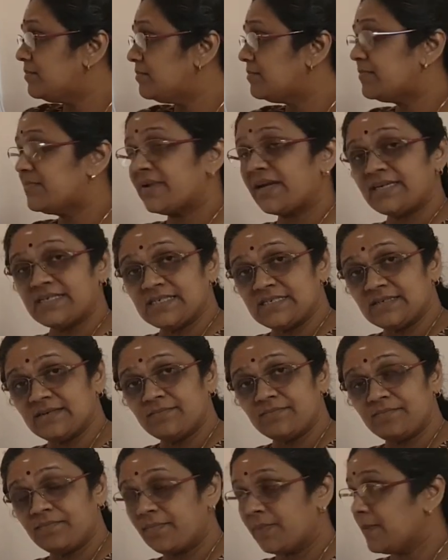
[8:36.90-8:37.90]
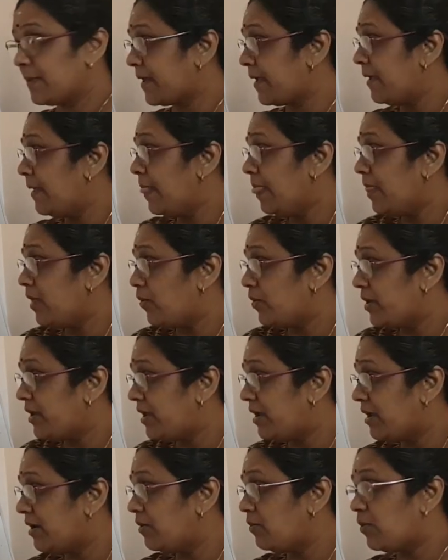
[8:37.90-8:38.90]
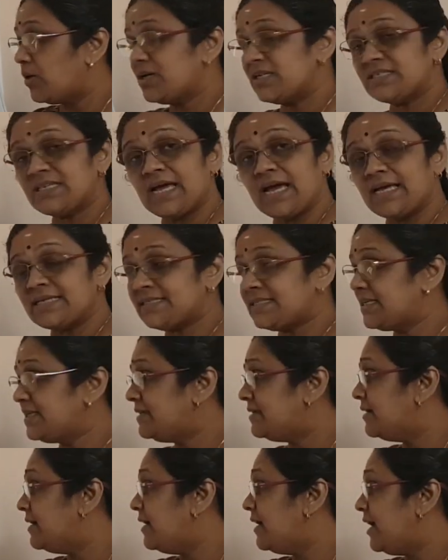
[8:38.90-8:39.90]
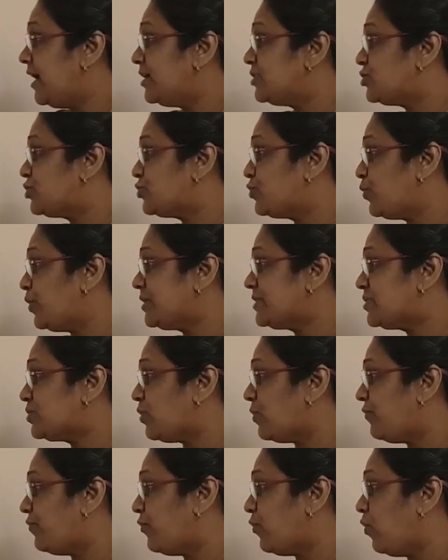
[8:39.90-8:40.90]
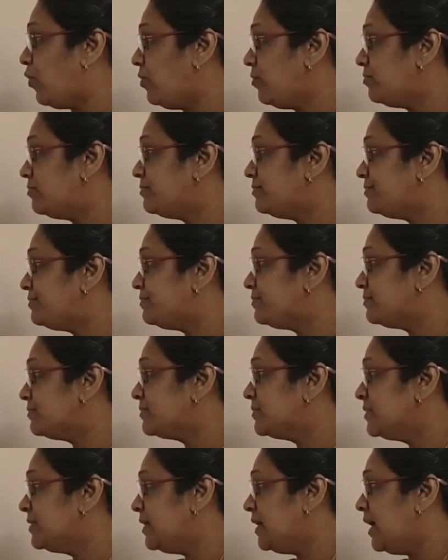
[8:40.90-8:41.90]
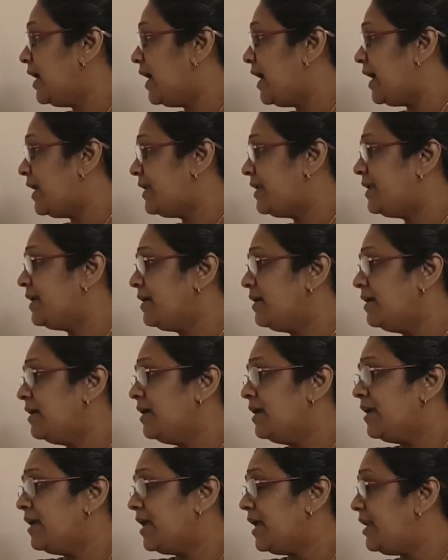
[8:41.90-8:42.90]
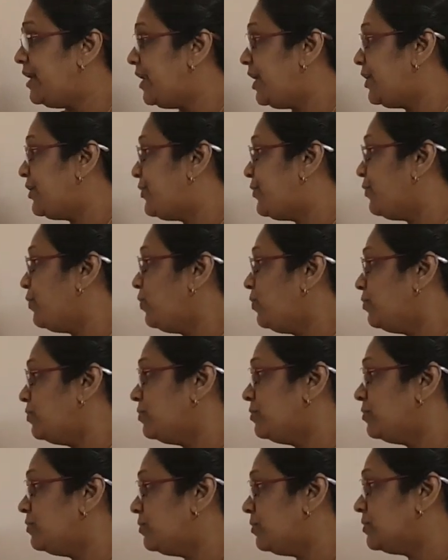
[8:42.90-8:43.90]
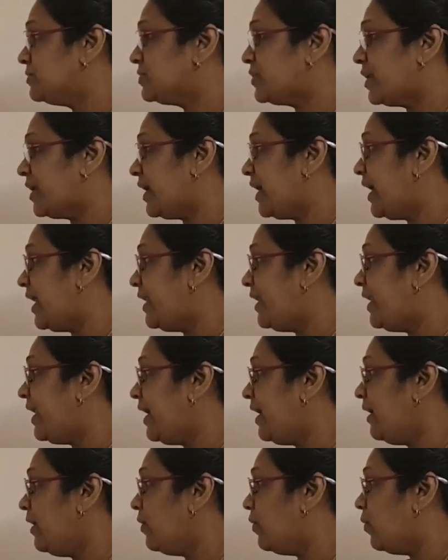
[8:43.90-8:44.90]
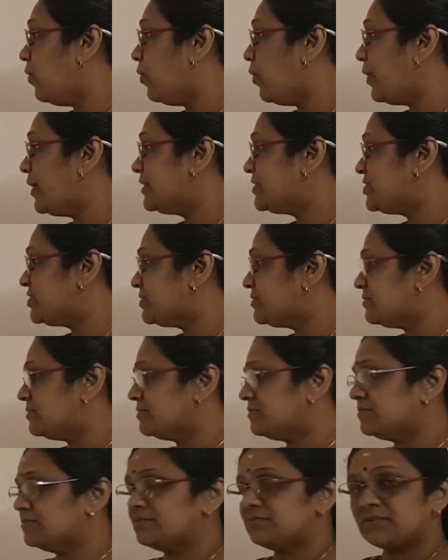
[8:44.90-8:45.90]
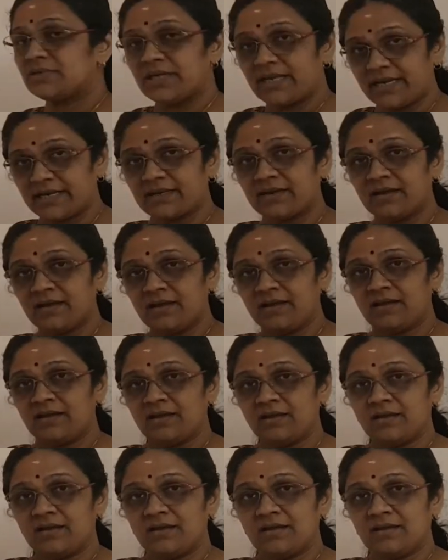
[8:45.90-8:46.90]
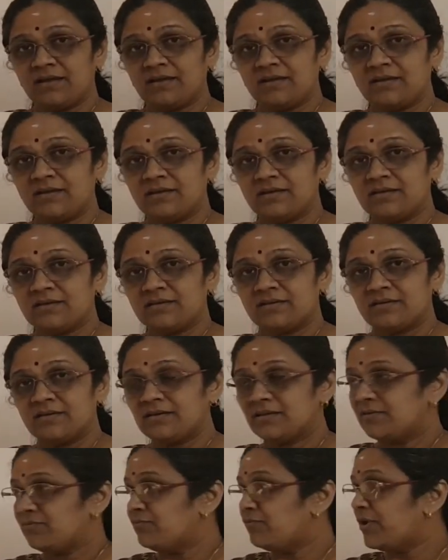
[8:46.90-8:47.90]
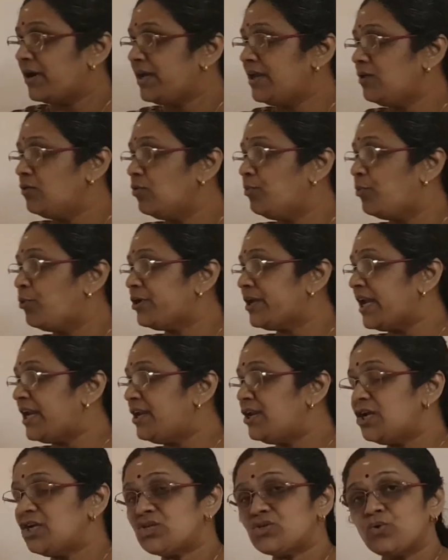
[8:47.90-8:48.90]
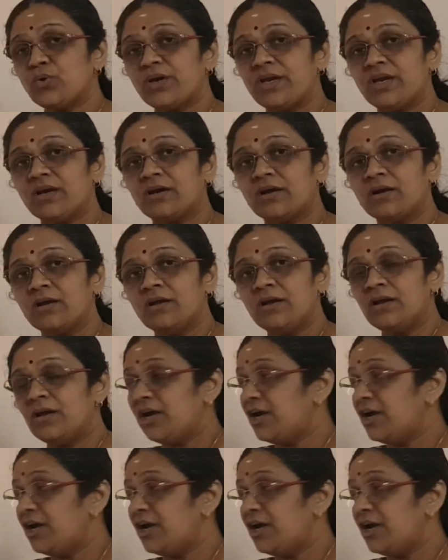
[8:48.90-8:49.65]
Right. Okay. Now here, what is the acid? H2SO4 and NaOH. Correct. Why you put Na2 here?